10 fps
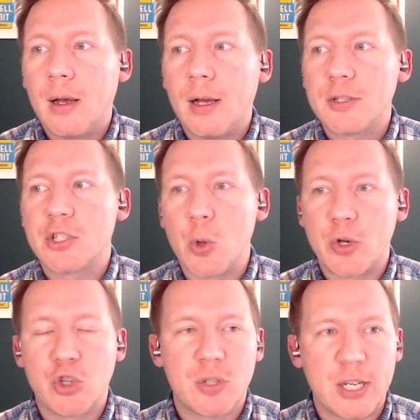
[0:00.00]
So
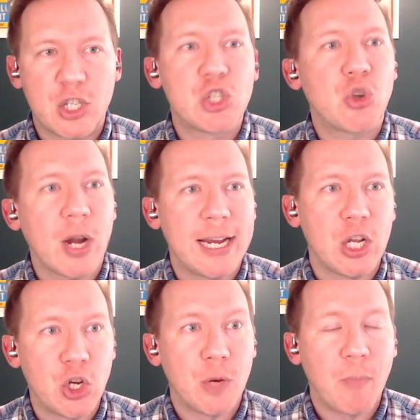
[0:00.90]
it's just striking a
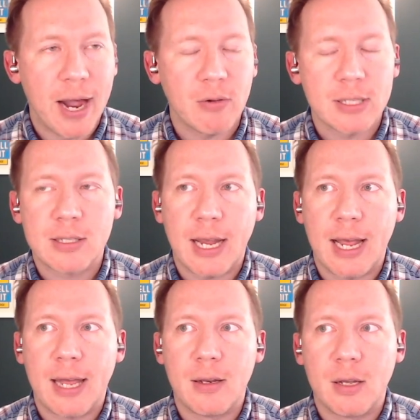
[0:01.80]
good balance.
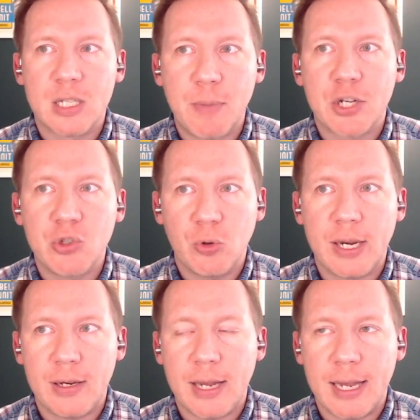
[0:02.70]
And
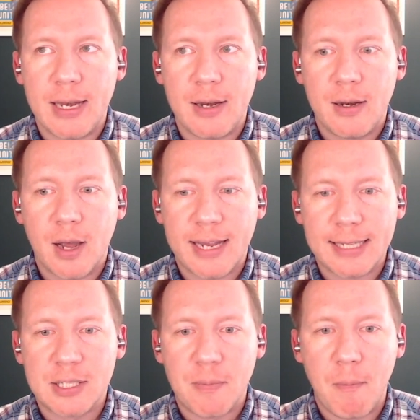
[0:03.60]
especially
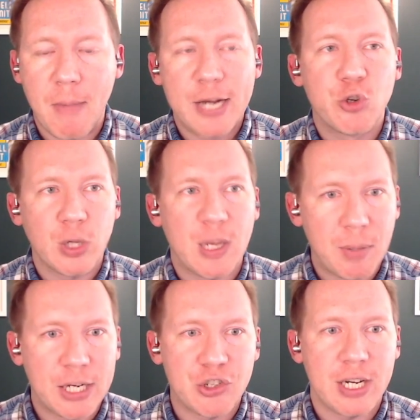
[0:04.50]
against major league
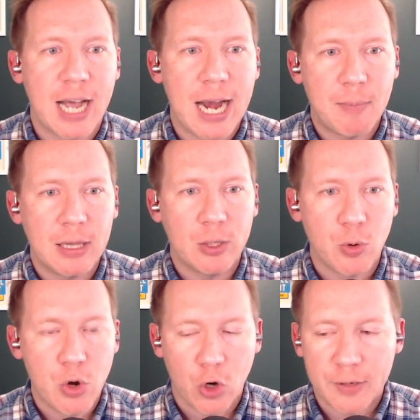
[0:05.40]
pitching, I'd be a little
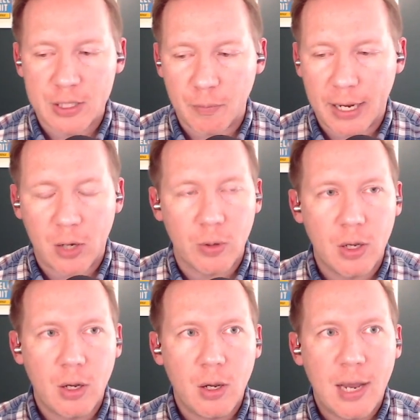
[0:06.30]
nervous about
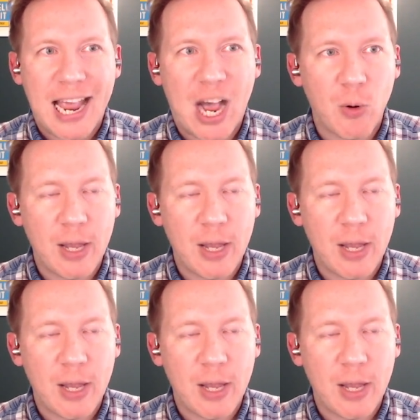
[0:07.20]
how